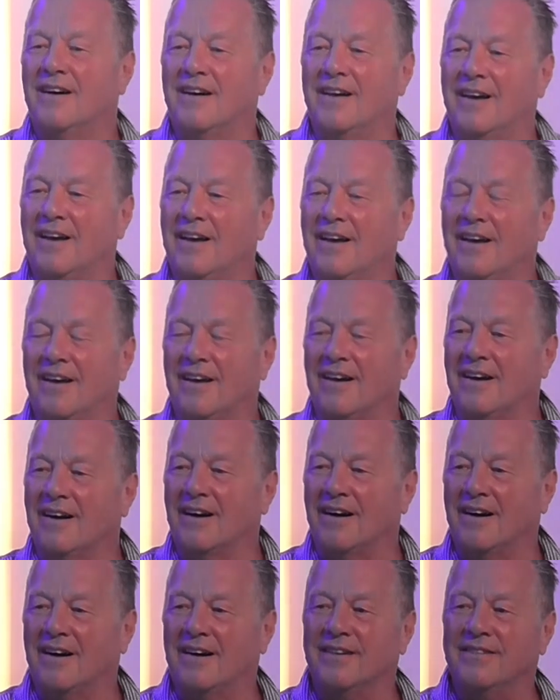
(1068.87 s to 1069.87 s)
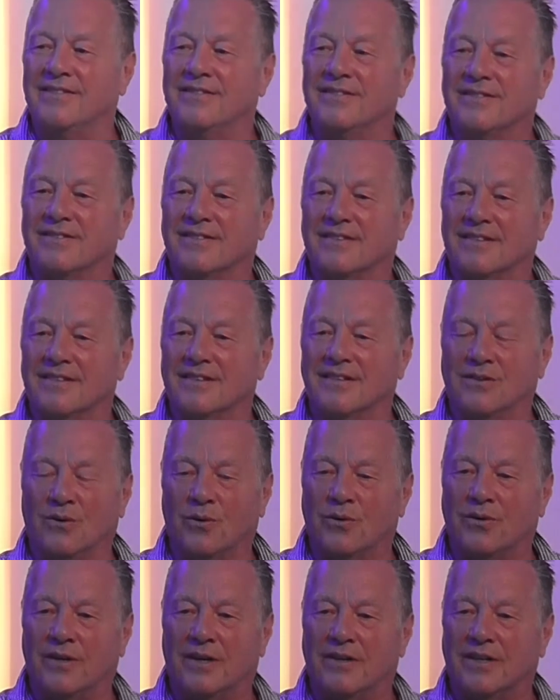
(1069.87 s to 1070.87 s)
And, you
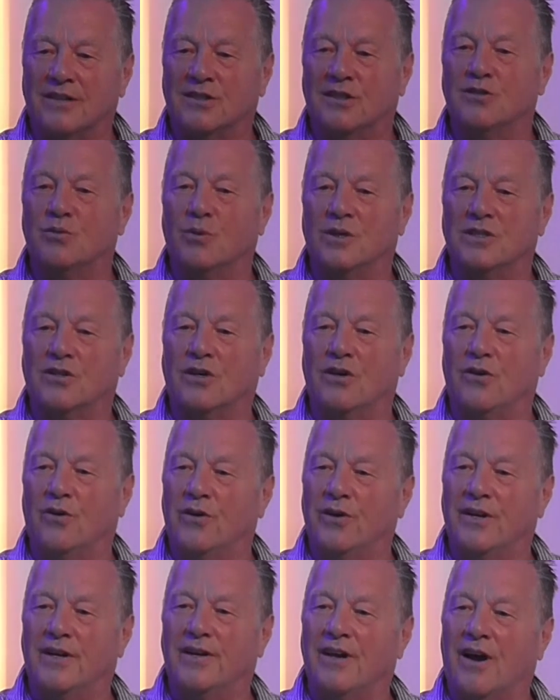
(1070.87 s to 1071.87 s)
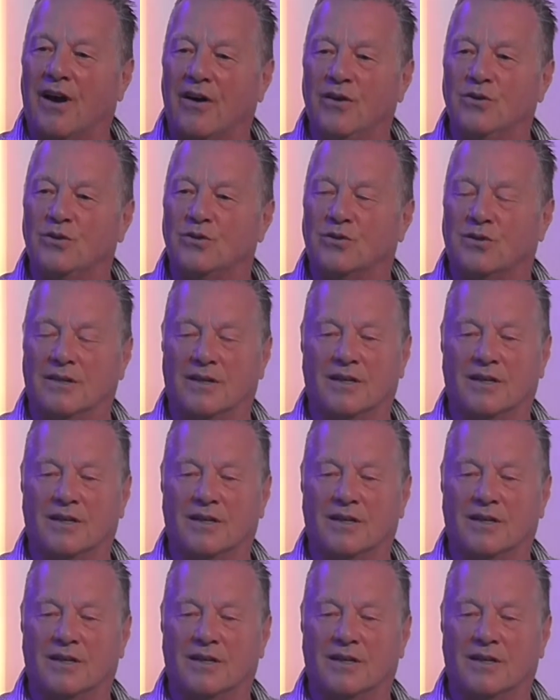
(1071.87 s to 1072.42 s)
know, this is what's going on in the house,